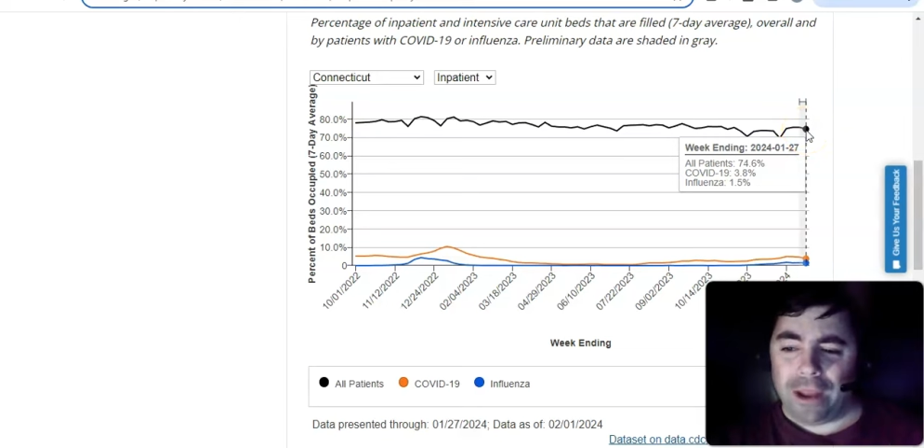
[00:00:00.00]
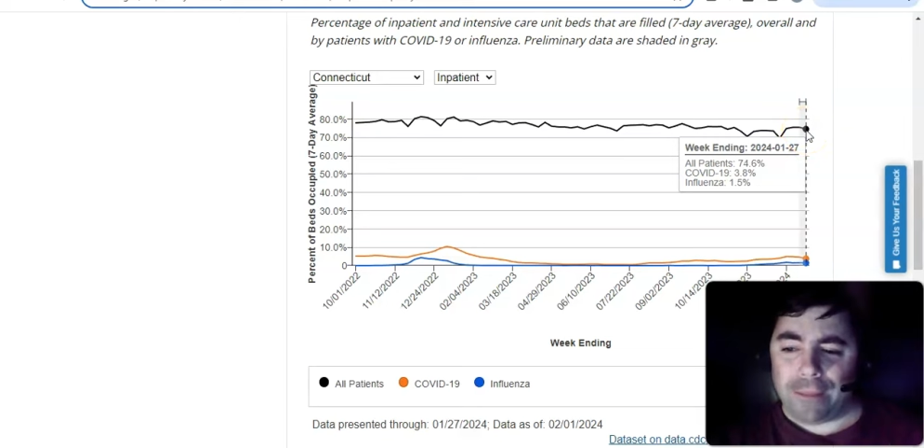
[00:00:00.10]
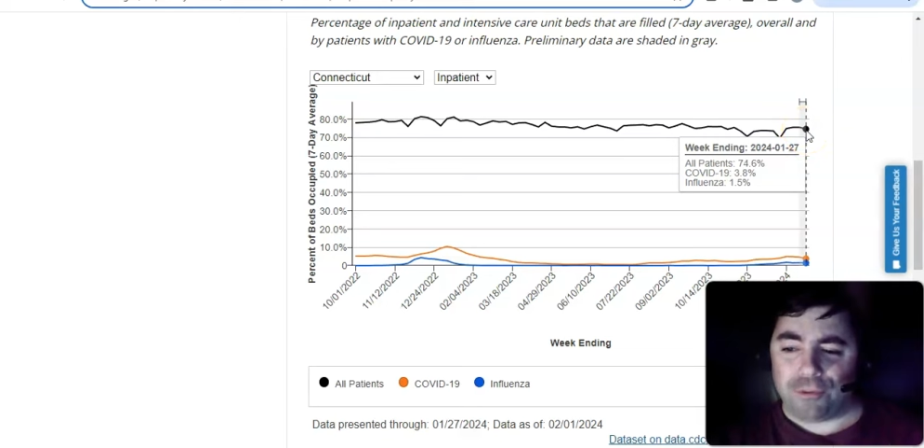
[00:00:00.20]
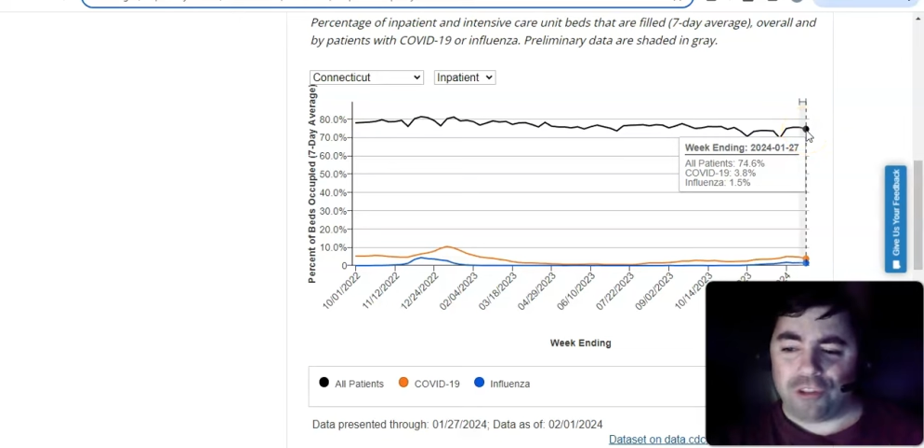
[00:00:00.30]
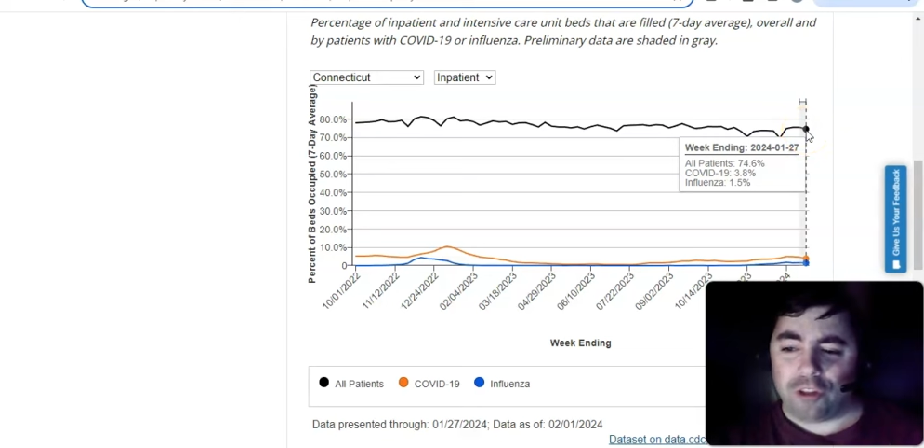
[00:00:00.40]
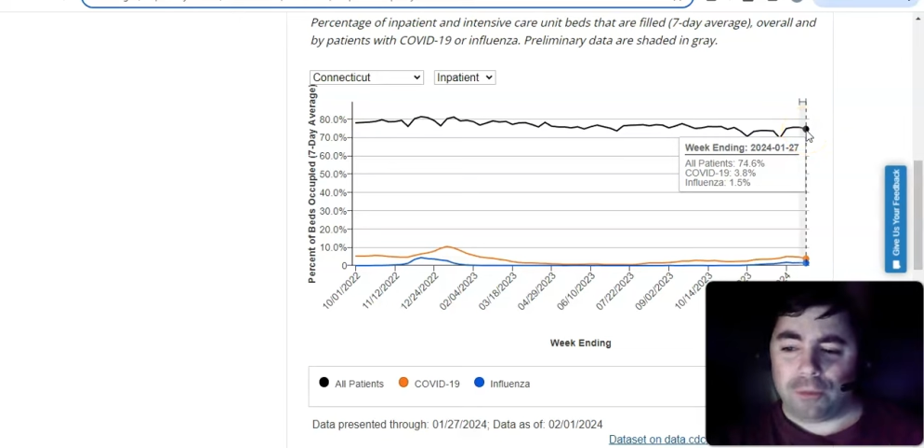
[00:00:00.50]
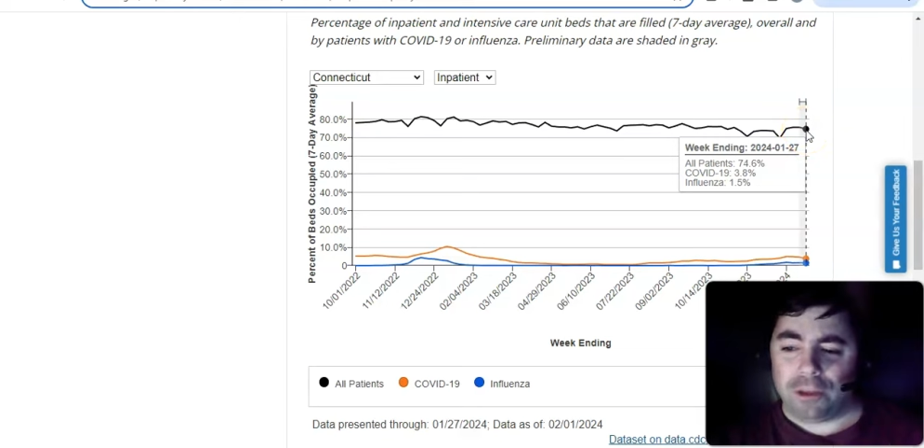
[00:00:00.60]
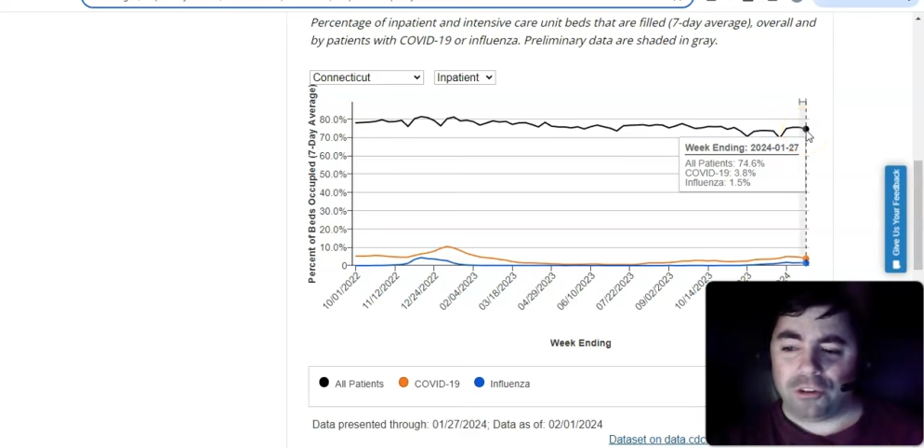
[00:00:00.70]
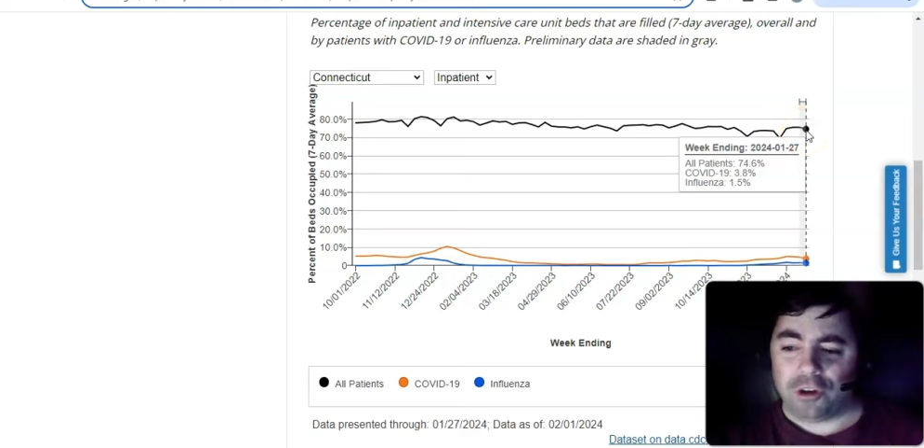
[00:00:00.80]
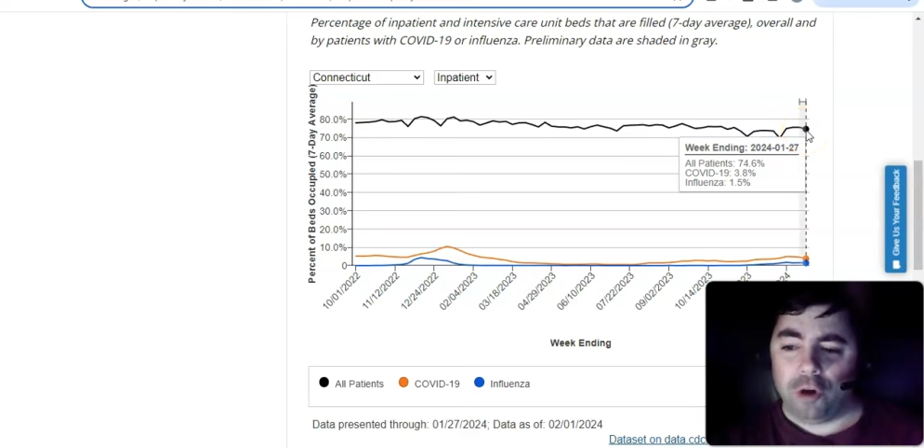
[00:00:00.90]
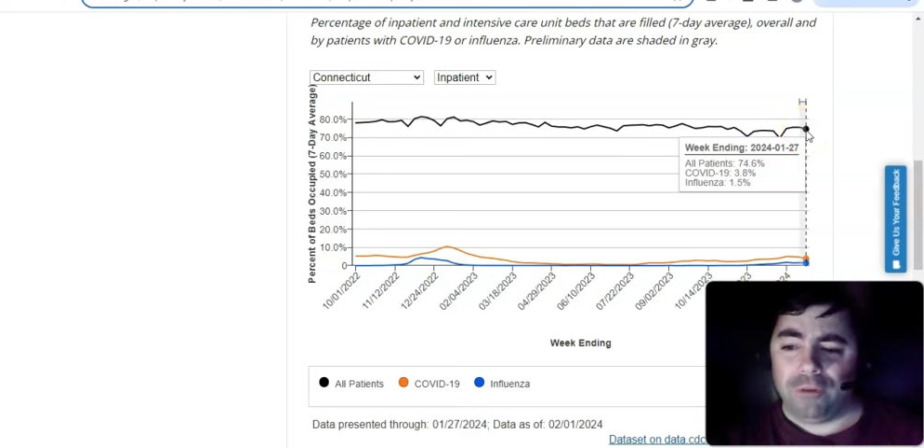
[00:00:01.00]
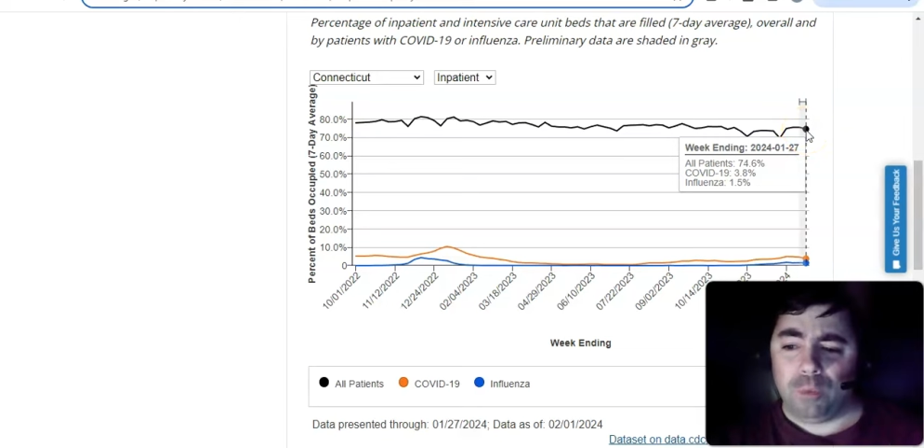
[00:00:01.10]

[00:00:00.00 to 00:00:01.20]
is because of COVID,